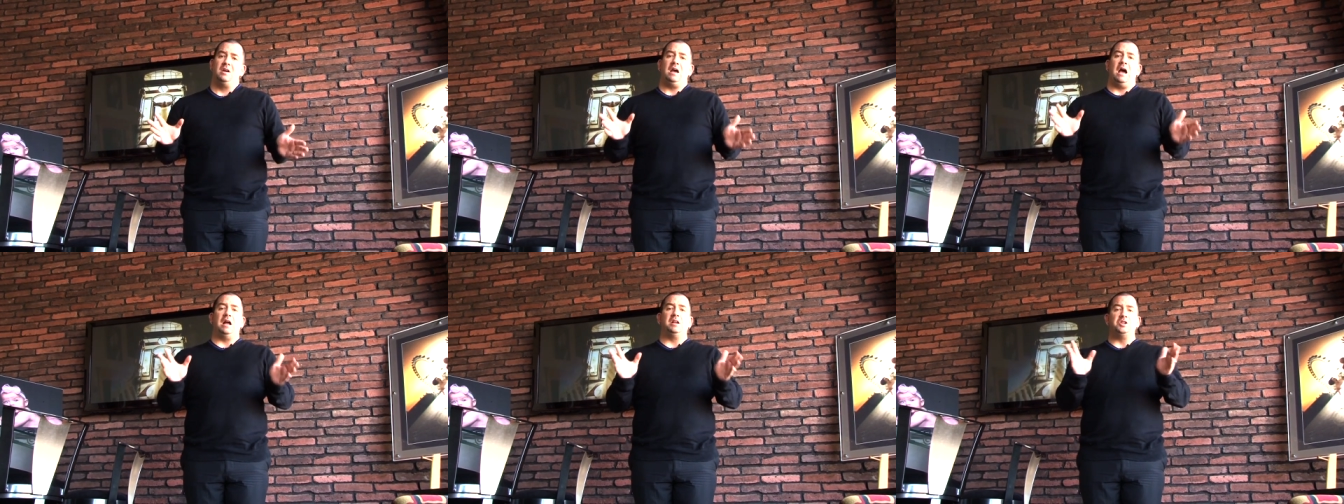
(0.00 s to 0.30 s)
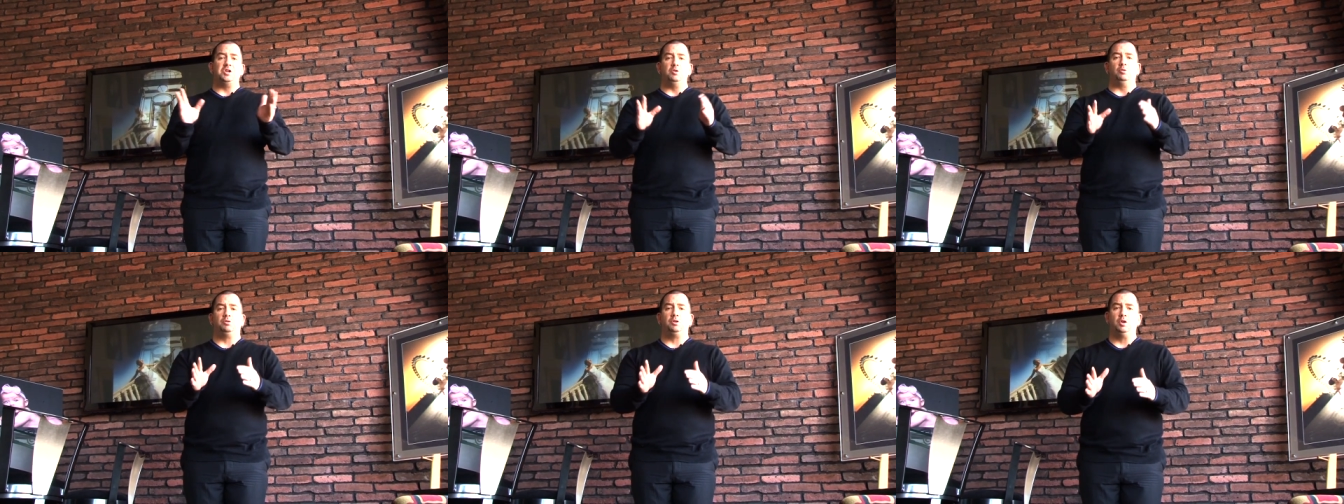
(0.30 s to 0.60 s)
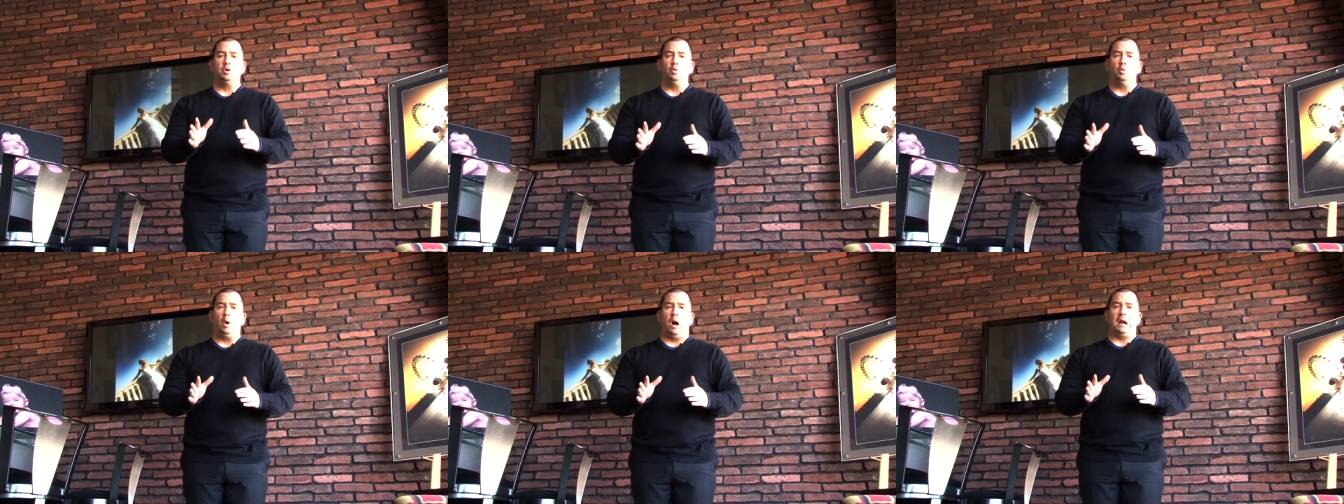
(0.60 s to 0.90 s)
and you
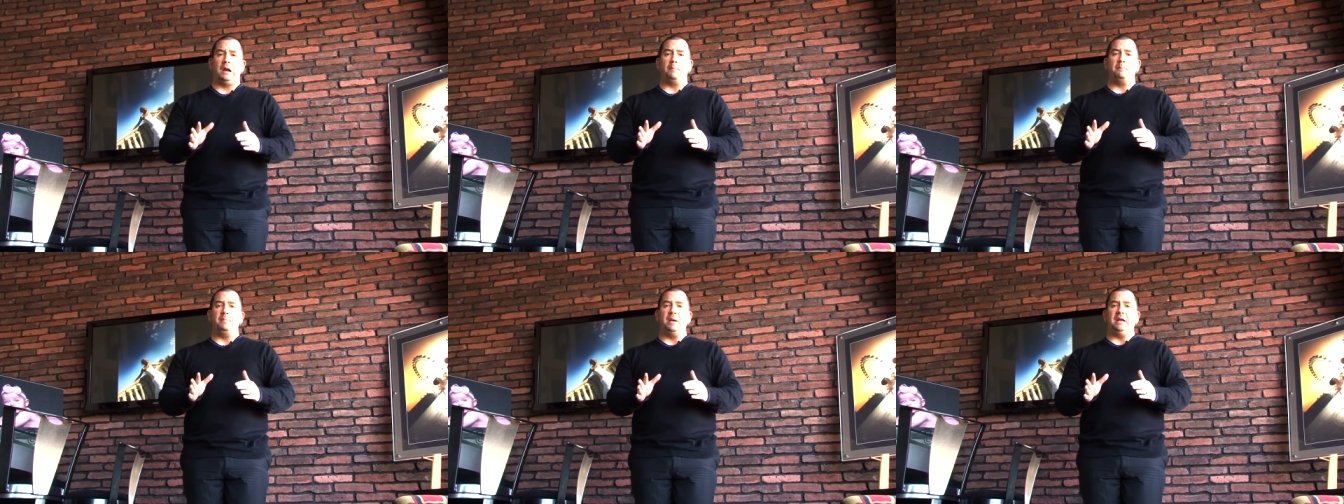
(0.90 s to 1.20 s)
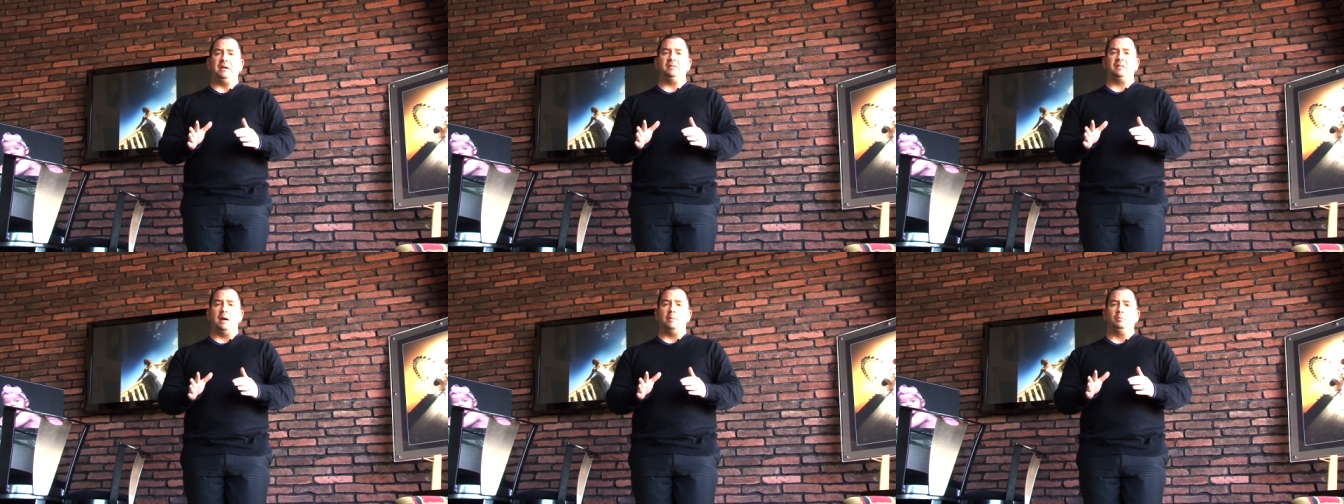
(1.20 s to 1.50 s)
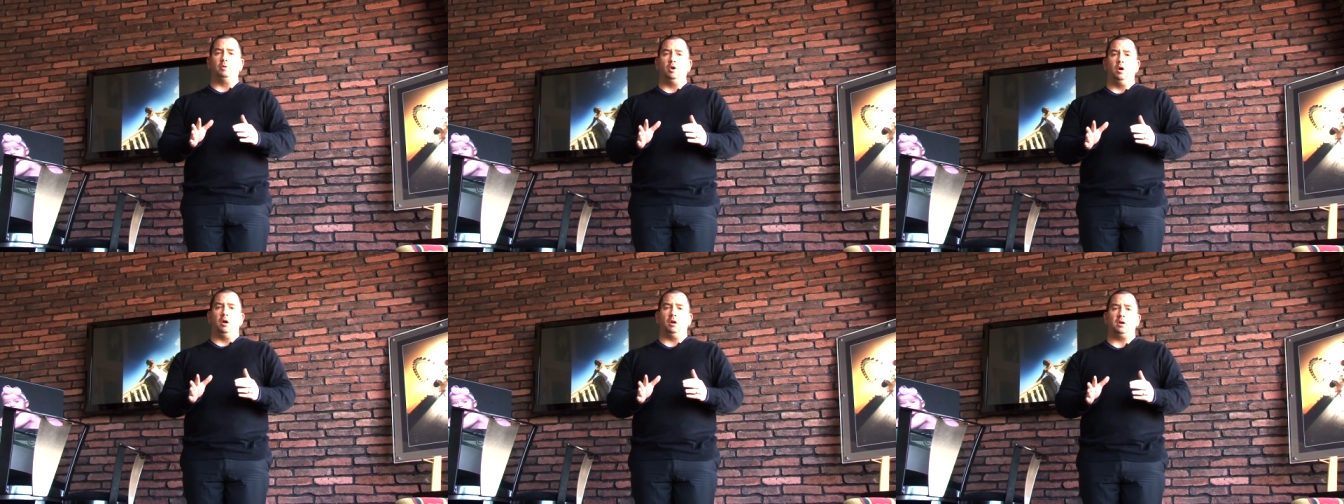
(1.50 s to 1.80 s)
do want to make
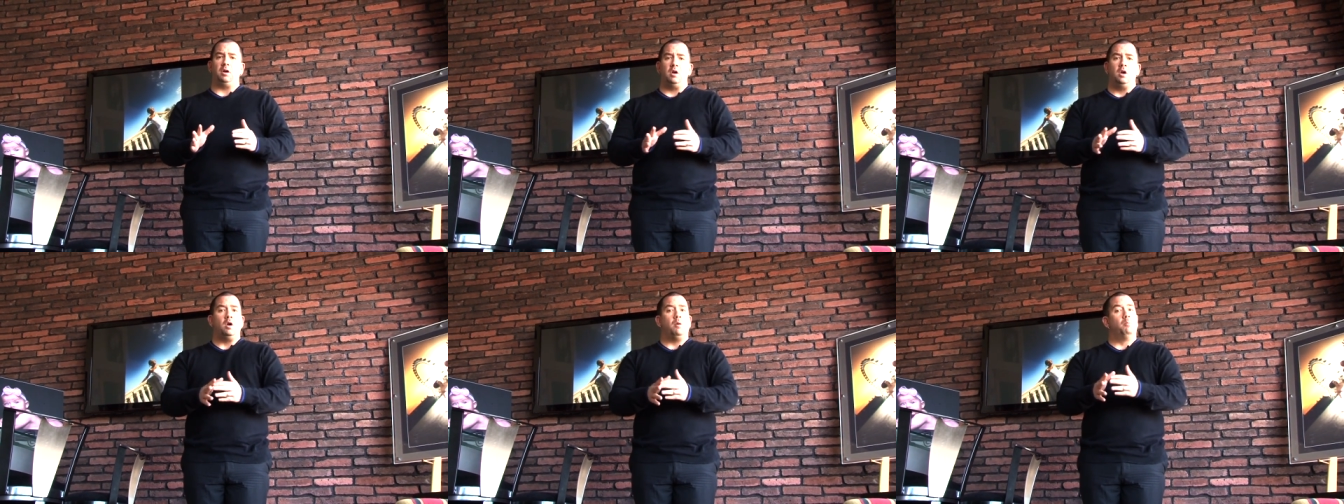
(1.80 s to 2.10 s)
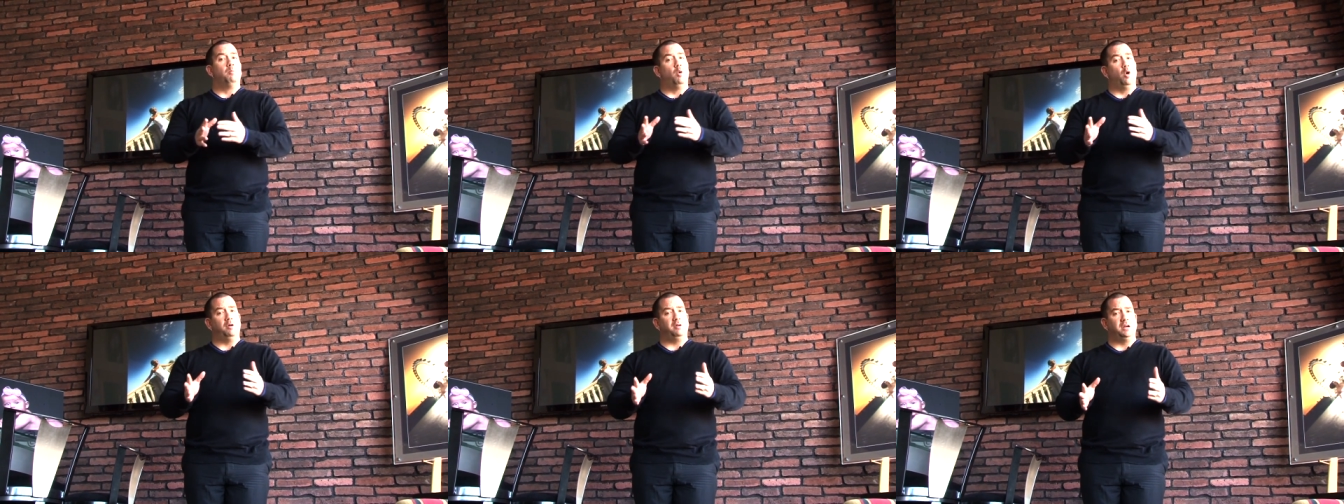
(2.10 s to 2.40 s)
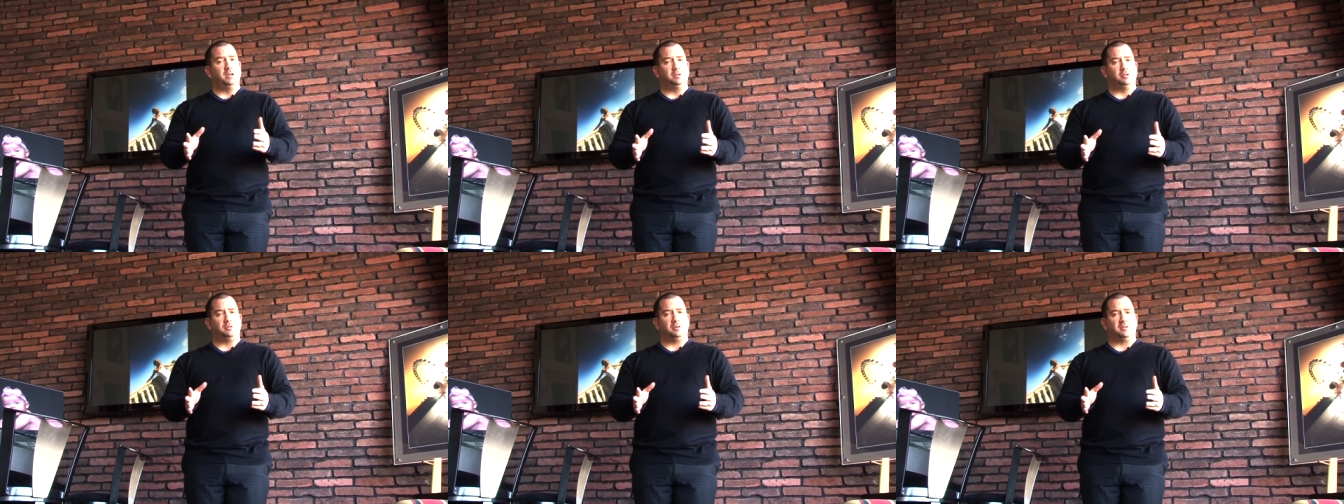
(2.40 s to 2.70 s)
them look more
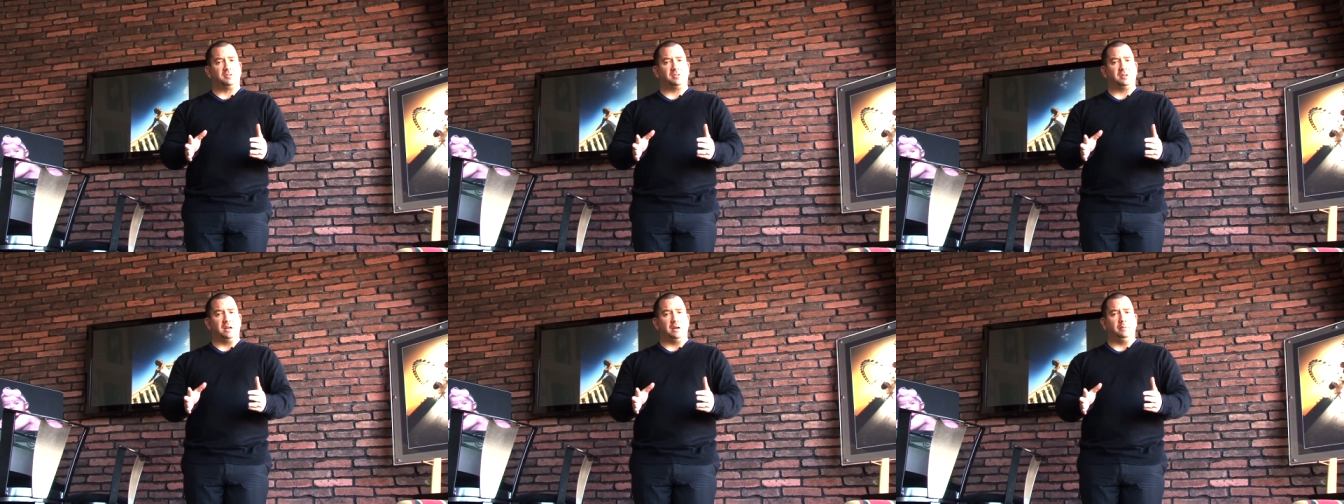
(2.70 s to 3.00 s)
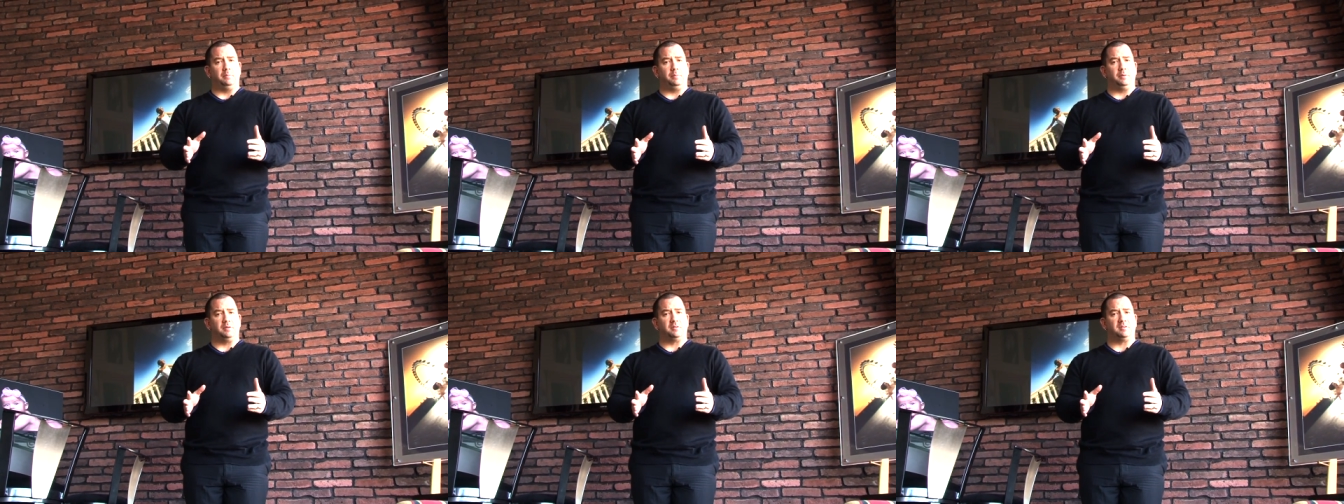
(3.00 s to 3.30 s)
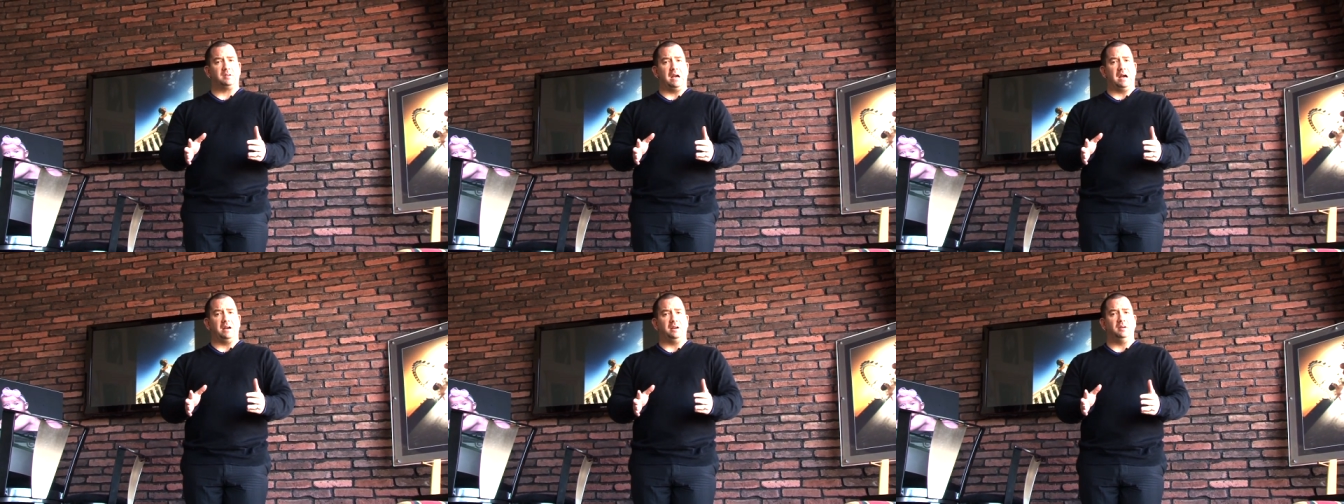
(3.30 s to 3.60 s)
interesting per
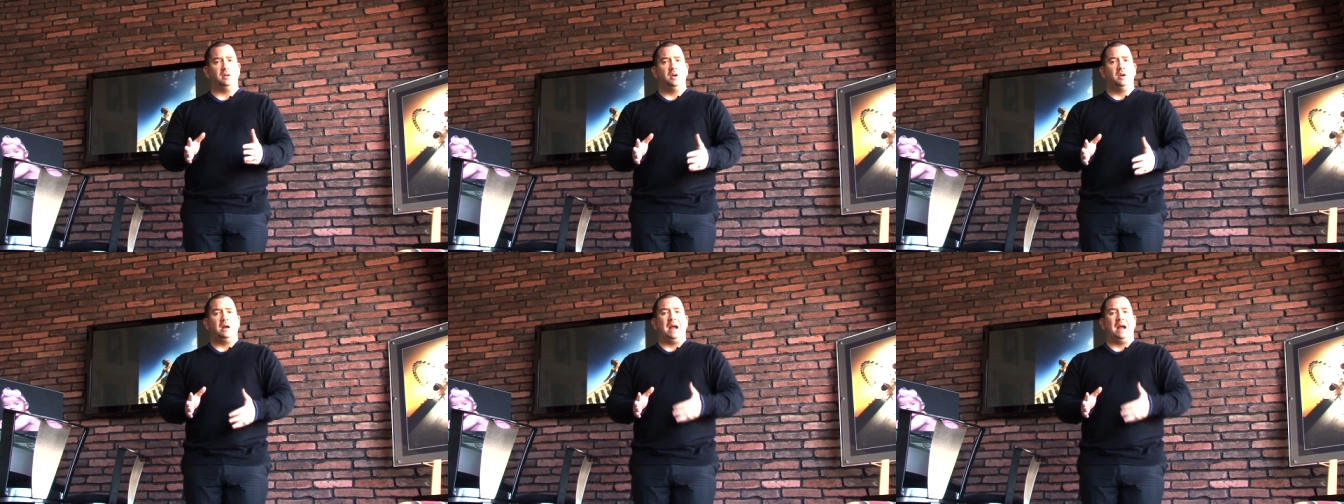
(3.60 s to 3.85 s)
se